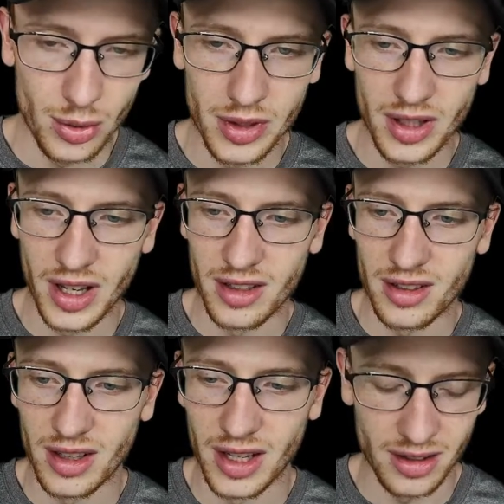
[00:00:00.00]
you would
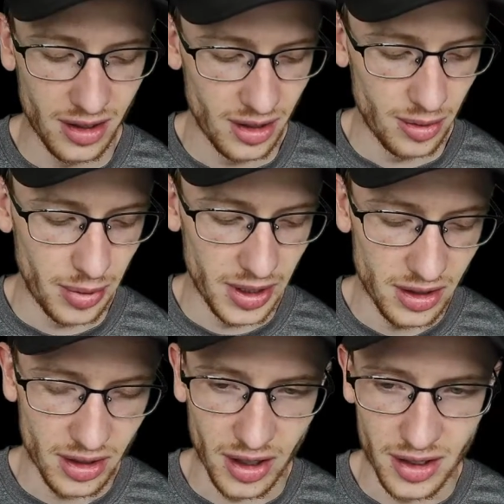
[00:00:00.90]
get that
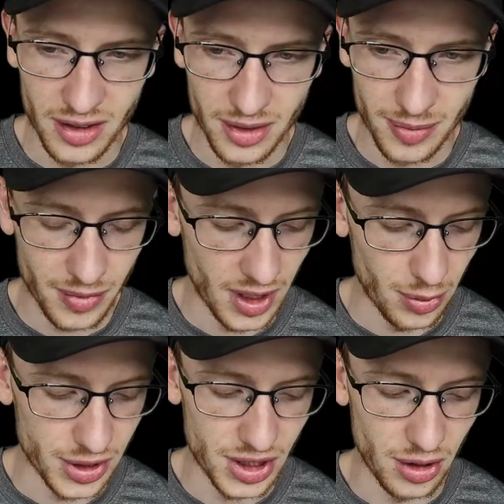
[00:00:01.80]
beta naught
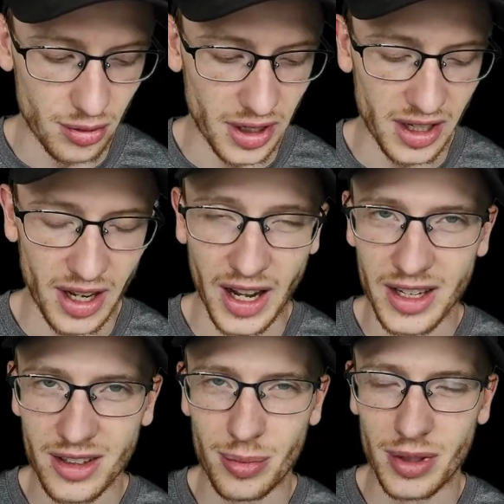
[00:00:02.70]
and what shall write
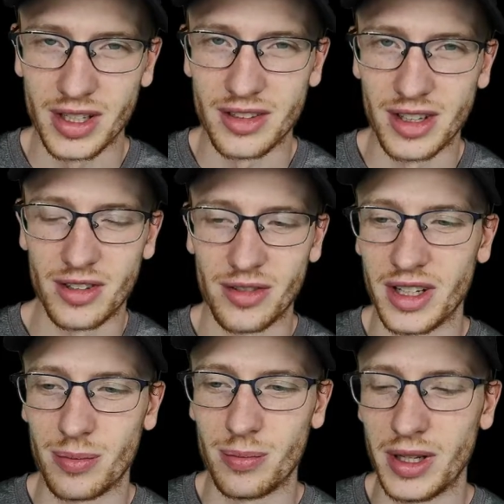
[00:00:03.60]
hat because that's
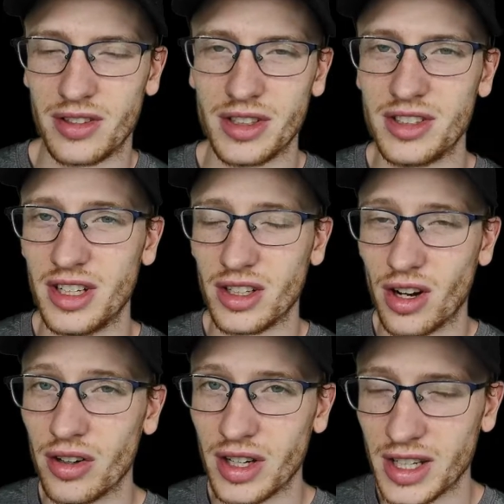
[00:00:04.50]
like basically
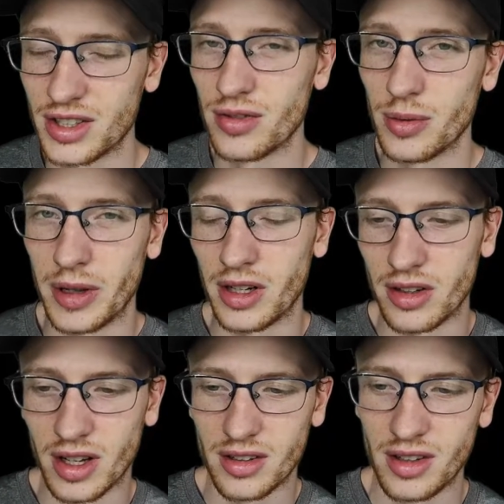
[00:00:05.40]
saying our guess for
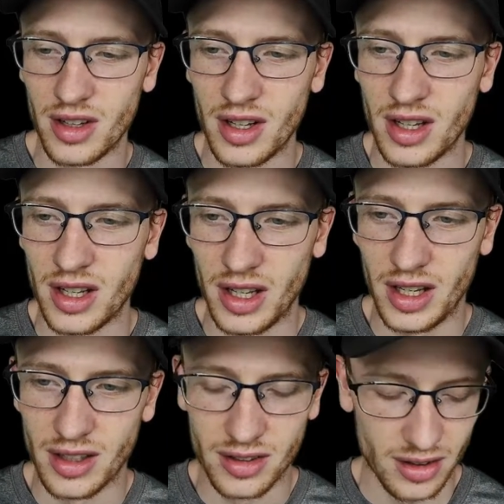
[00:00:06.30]
beta naught
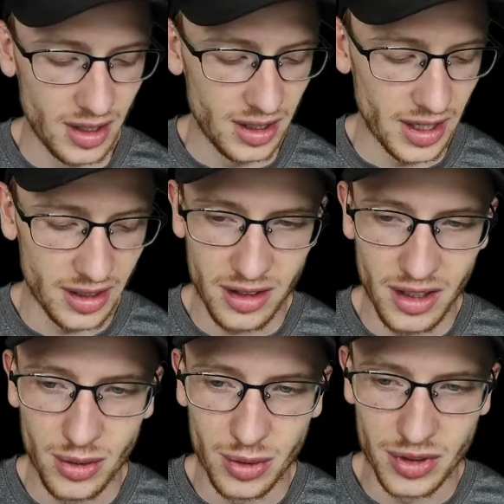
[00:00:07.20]
is that is
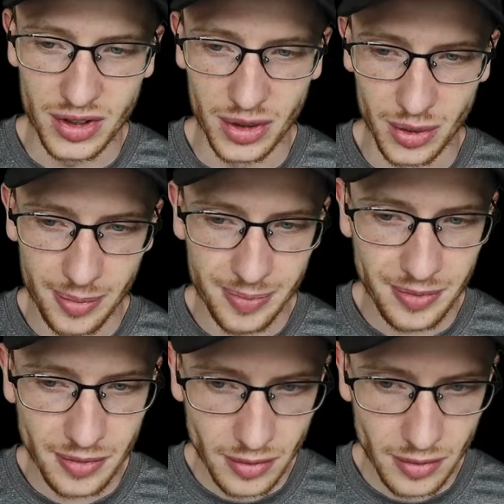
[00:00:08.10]
equal to